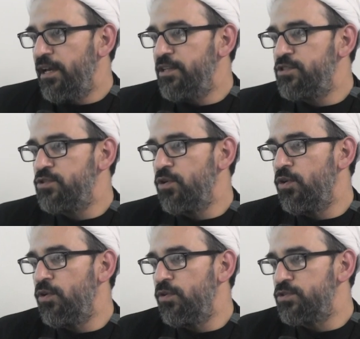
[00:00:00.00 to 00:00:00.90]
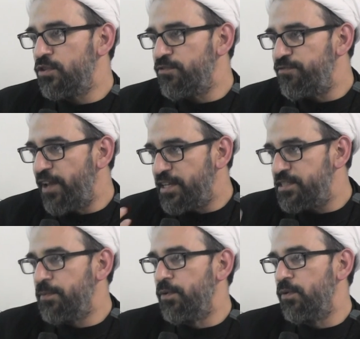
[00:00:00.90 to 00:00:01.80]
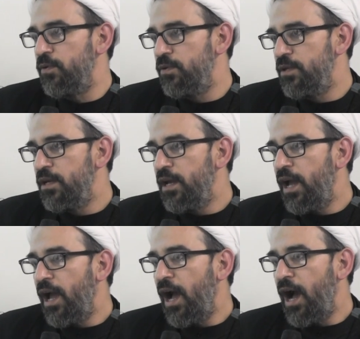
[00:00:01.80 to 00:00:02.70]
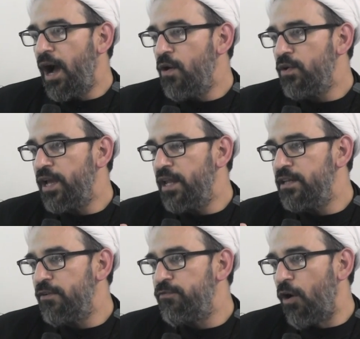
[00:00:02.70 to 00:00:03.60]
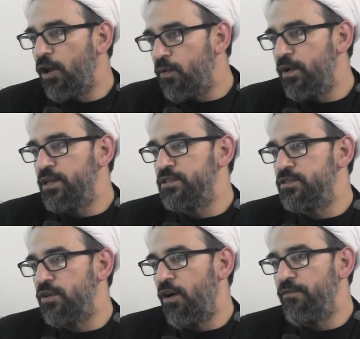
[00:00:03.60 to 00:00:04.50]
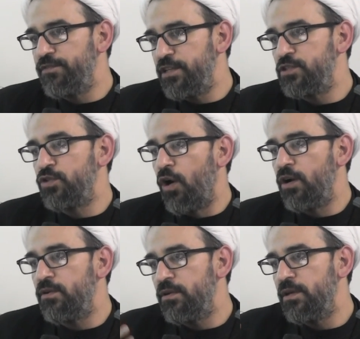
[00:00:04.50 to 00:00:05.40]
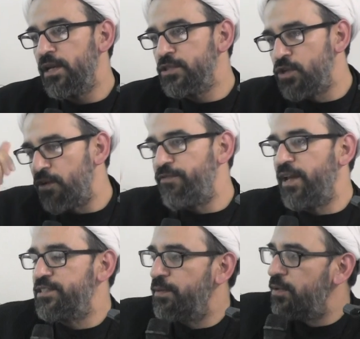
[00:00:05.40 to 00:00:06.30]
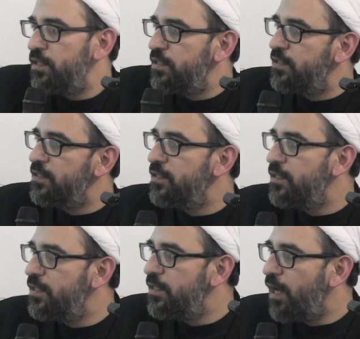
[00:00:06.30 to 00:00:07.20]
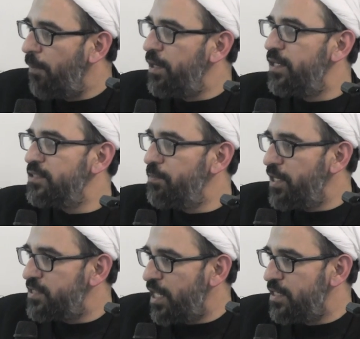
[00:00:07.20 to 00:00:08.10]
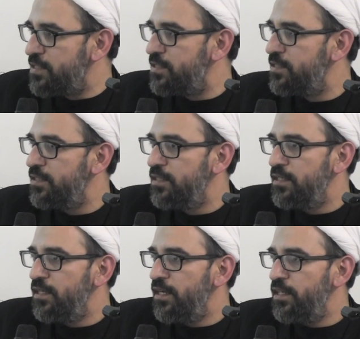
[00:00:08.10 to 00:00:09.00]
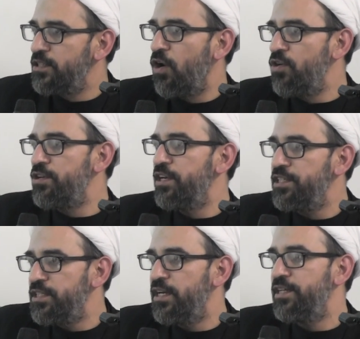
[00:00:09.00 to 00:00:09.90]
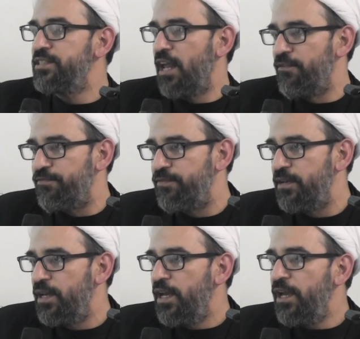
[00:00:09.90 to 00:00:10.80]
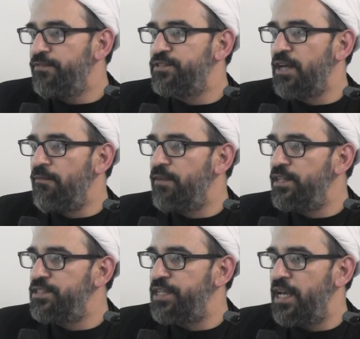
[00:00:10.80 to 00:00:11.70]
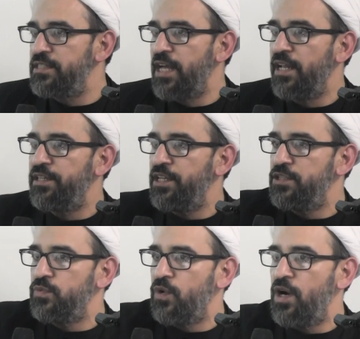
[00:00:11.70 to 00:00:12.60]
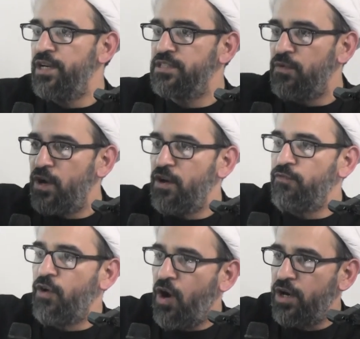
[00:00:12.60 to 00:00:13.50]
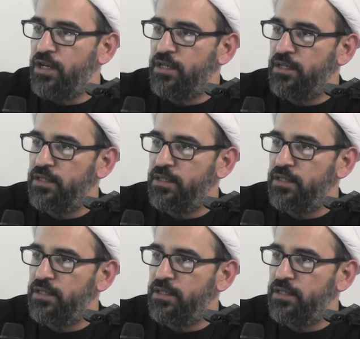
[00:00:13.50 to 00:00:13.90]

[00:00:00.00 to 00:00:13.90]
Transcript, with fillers: is so sort of flexible, how can the followers of this thought is not flexible? I mean, it doesn't make sense. It's a contradiction in itself. If someone says that this word is the word of God,